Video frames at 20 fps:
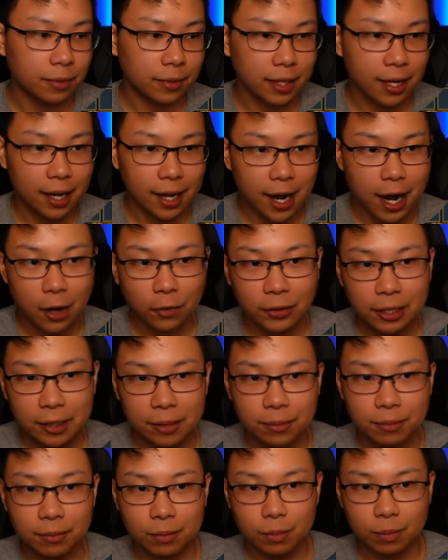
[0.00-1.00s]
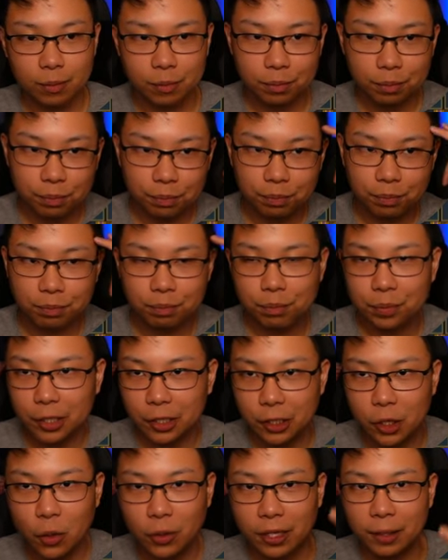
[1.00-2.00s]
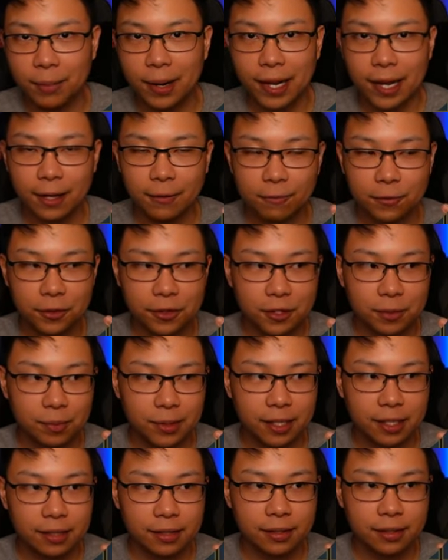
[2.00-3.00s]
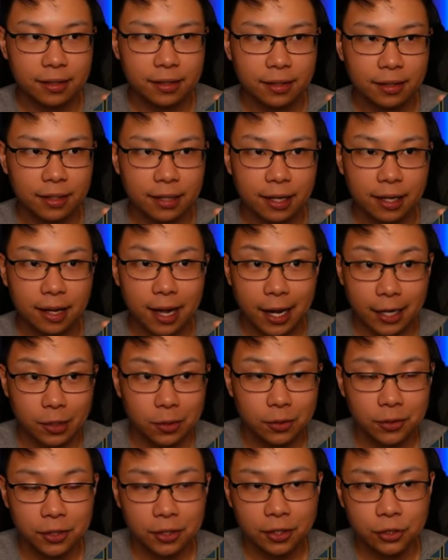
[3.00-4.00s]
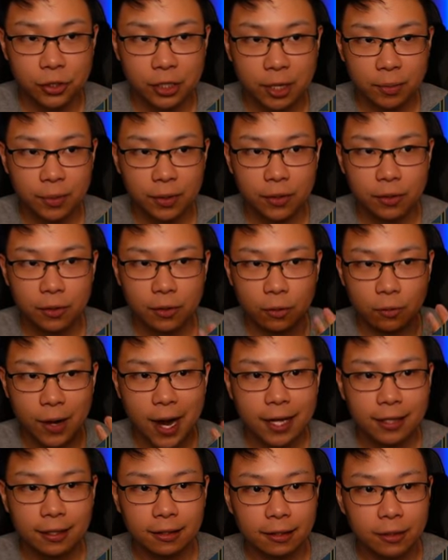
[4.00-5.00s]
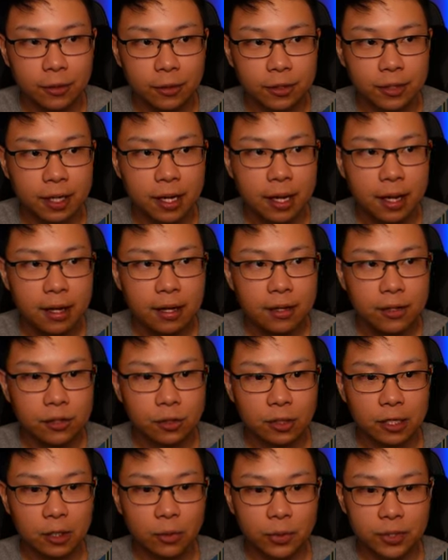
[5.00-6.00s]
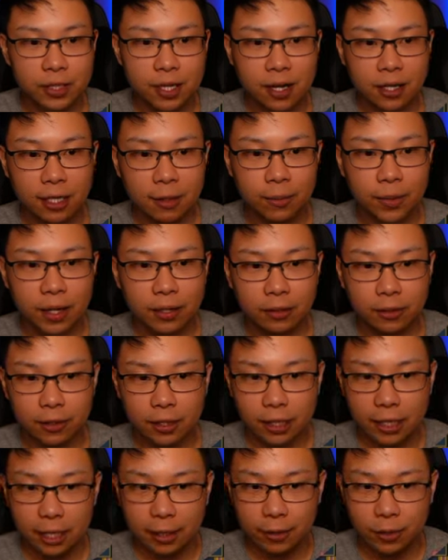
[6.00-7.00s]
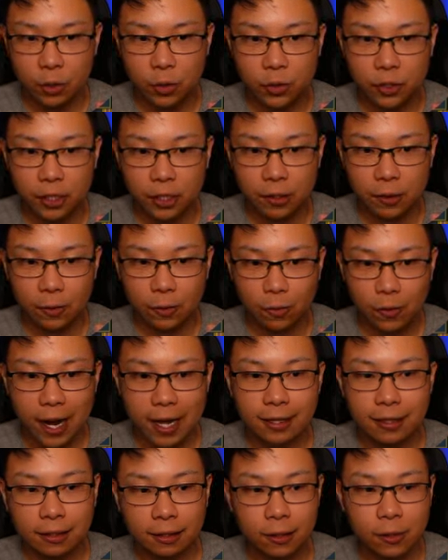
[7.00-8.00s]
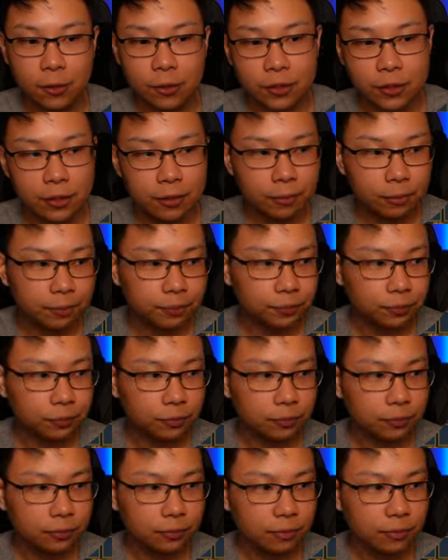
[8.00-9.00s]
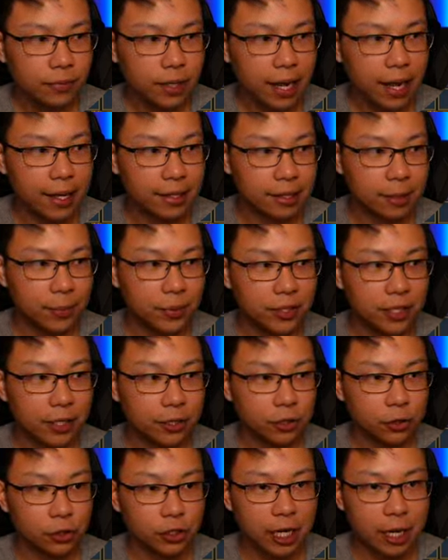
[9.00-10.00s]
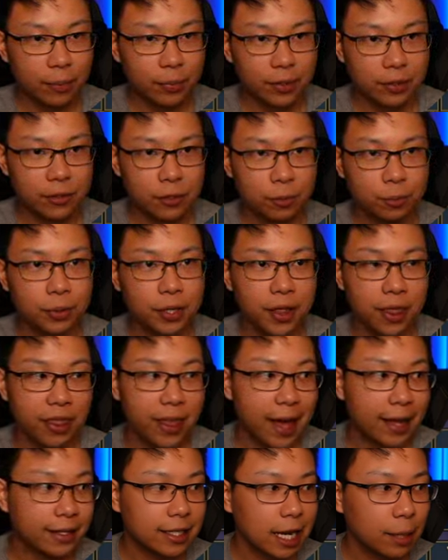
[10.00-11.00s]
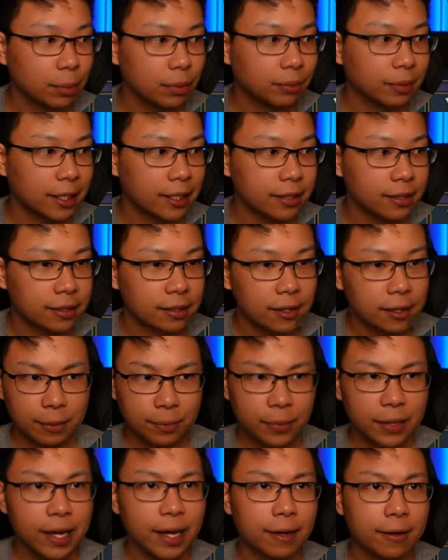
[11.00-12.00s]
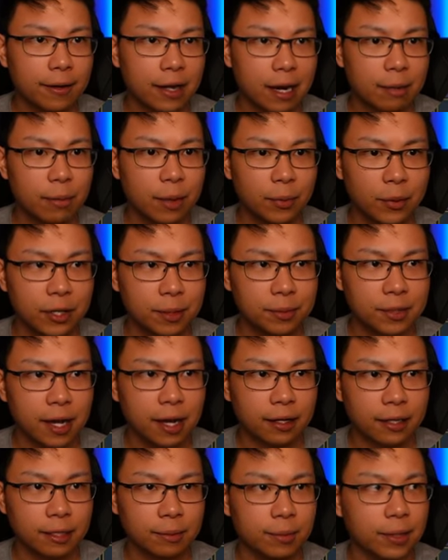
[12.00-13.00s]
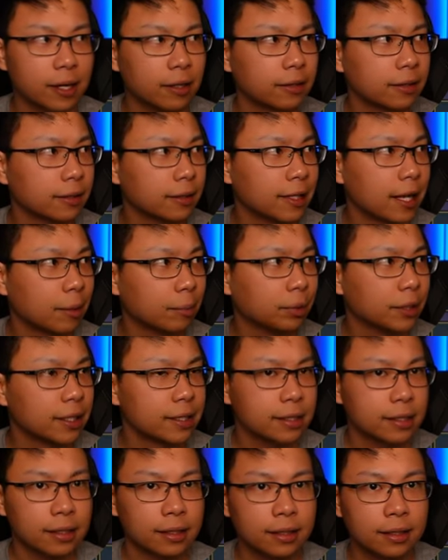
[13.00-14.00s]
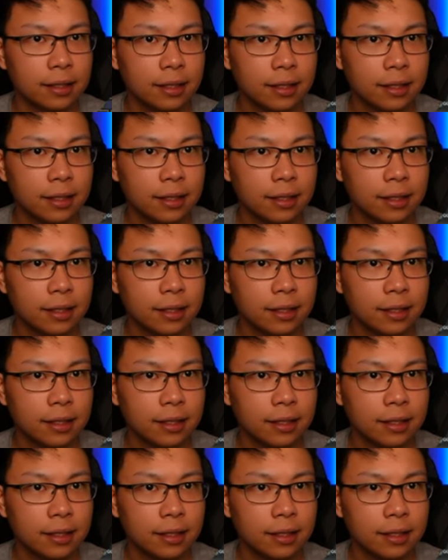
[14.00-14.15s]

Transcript: I only put note in my head for this because uh, I used this champion, Rathalos. So he was talking about uh, using Rathalos as a potential champion to put that type of blessing on. But yeah, I remember him talking about that blessing.